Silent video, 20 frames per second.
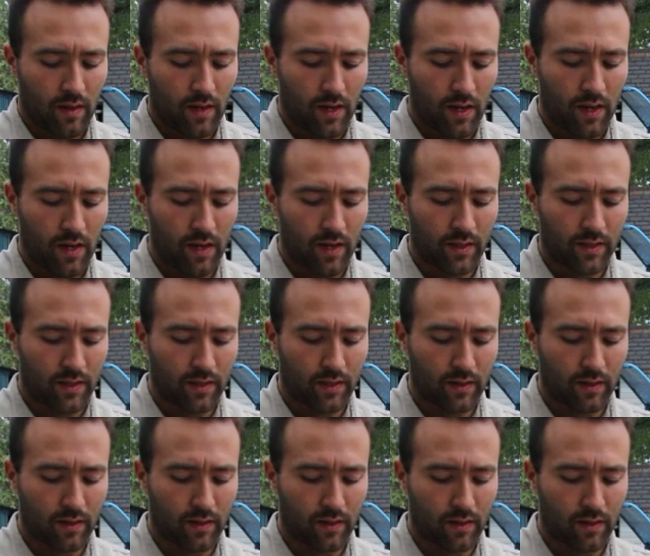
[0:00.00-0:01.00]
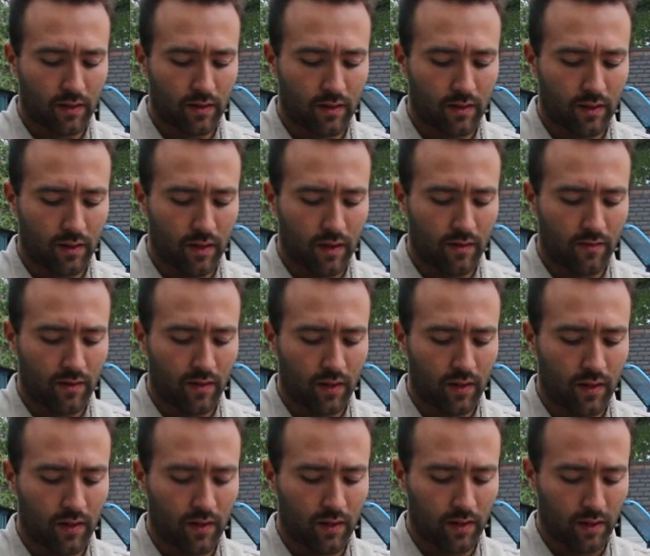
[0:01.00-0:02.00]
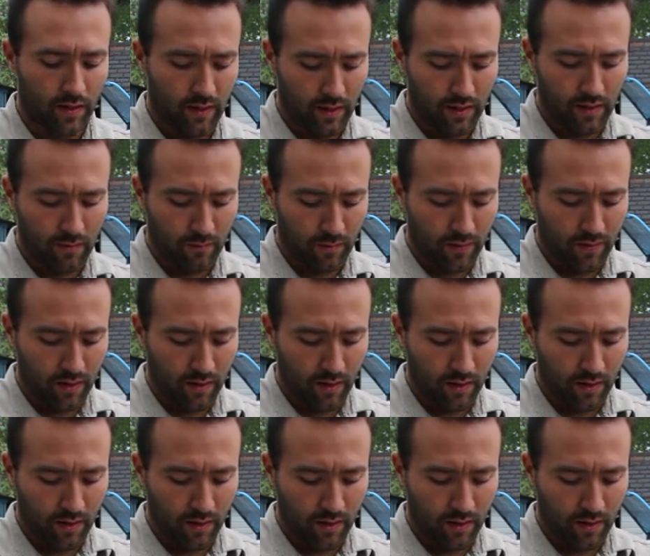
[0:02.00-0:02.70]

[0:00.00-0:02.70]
when they